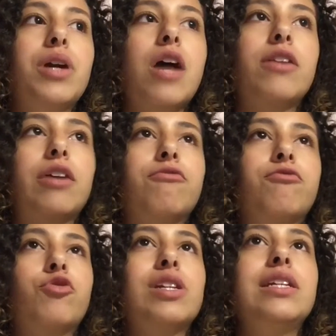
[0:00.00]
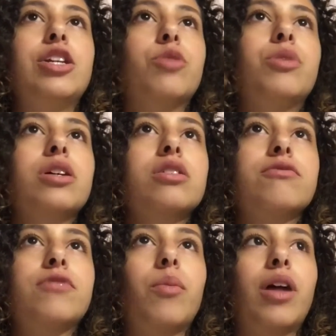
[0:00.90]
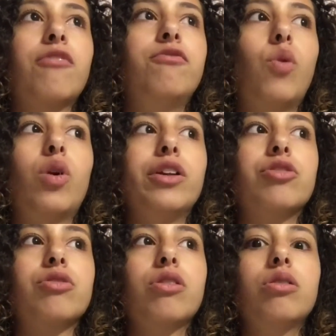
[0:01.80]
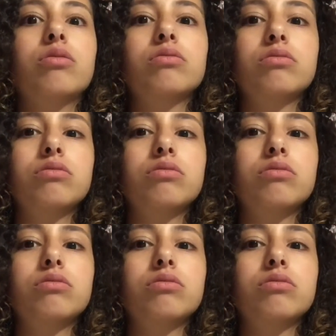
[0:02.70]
We got like free yearbooks from like 4 years ago.